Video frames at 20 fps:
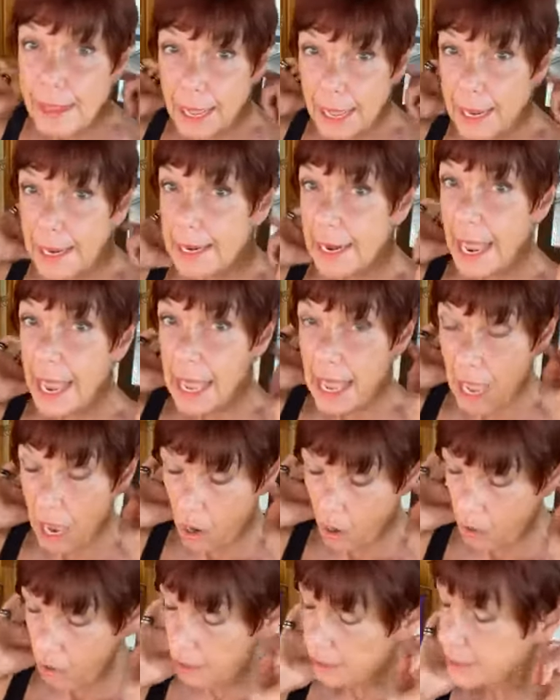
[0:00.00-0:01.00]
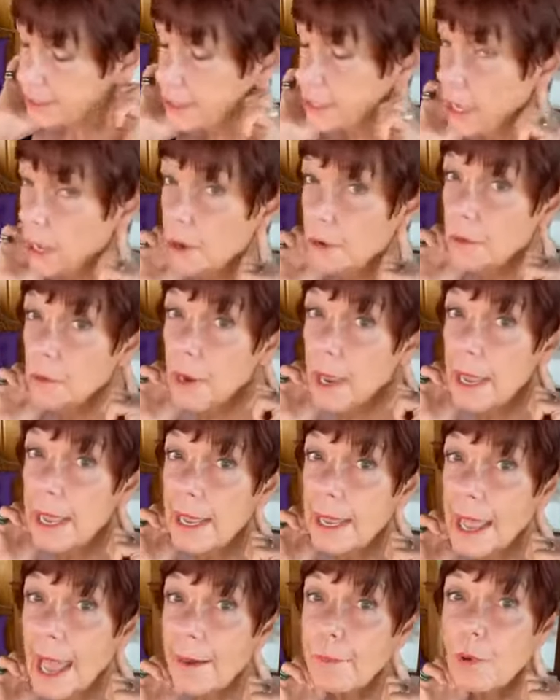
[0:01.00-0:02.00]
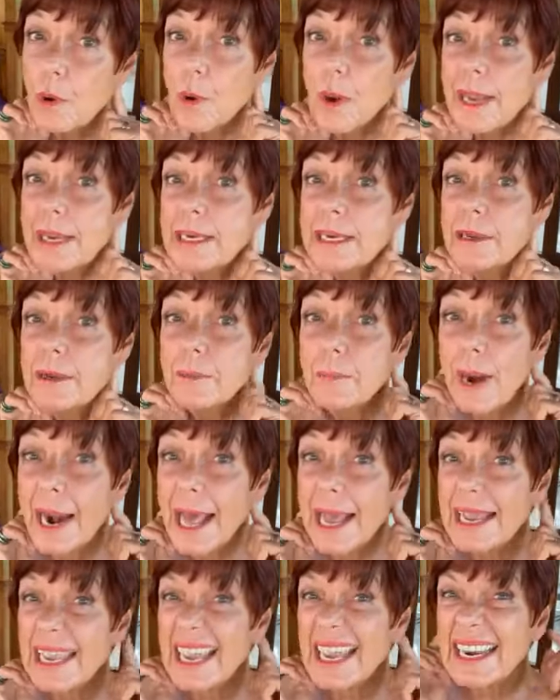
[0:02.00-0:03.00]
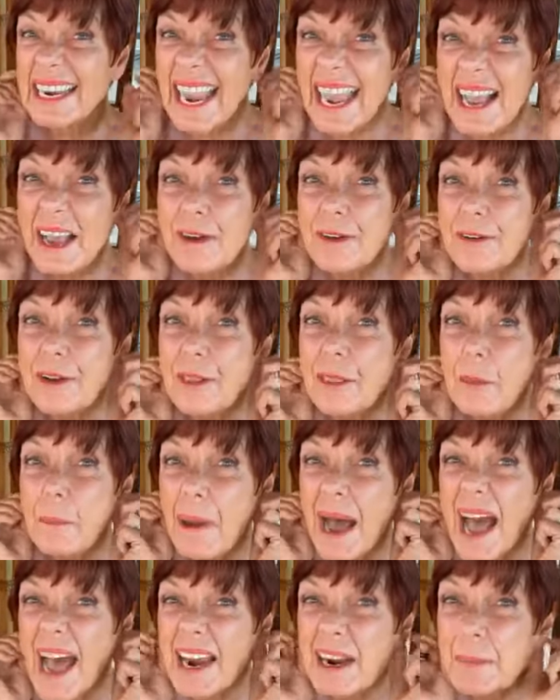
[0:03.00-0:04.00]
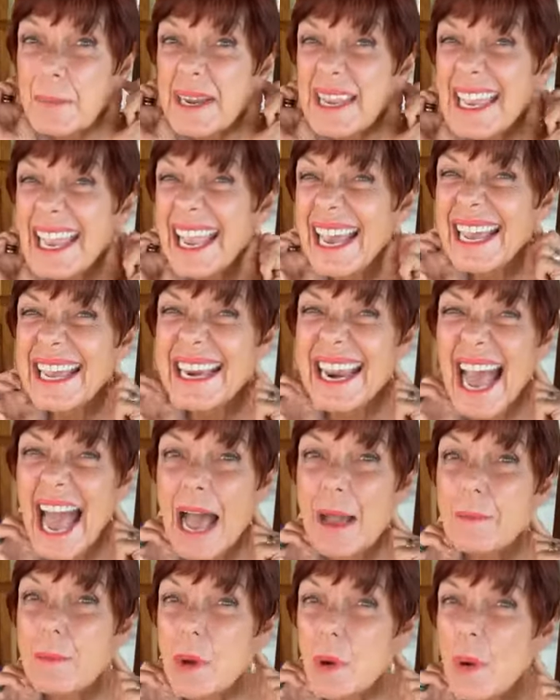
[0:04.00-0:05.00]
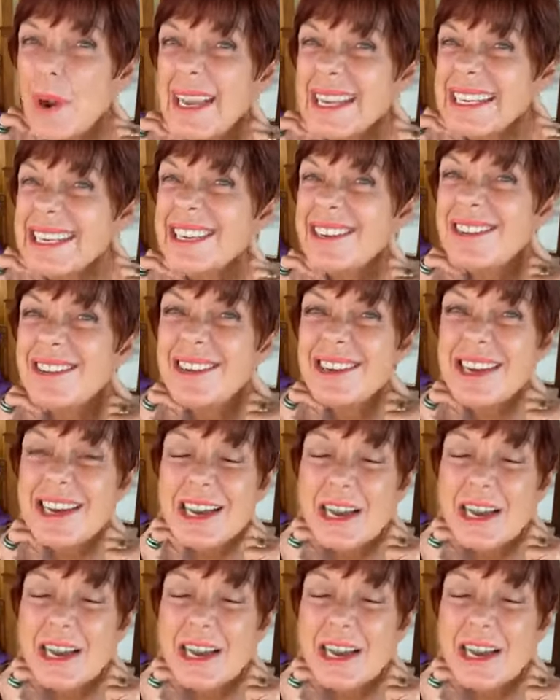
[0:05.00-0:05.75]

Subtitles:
And also, I'm going to, when I get down to the bottom again, I'm going to